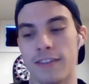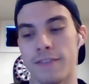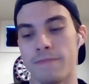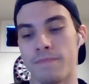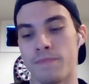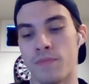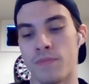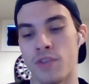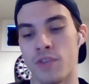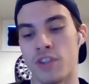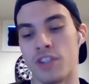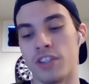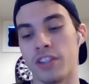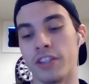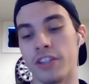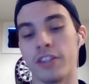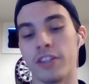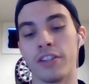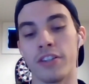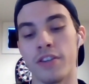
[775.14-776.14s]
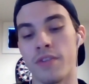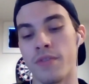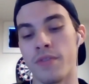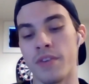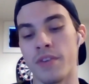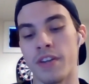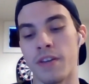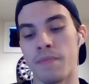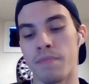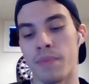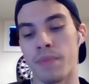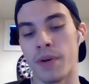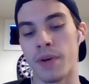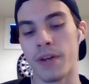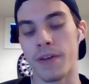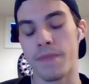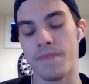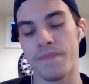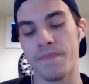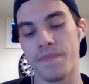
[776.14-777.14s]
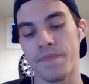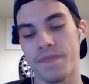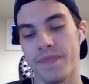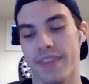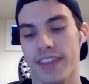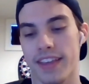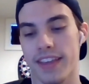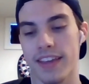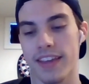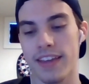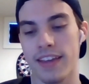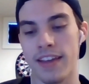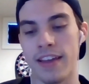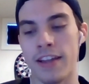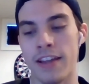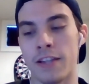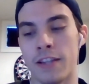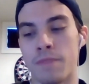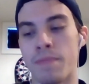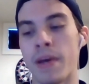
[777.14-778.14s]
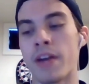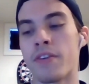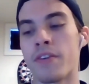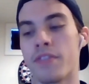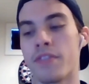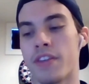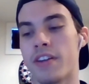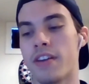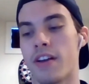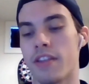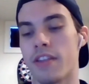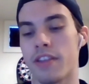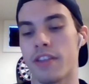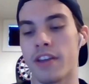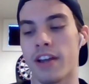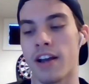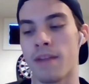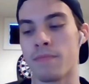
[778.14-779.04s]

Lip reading: which is a little annoying, but it's better than nothing.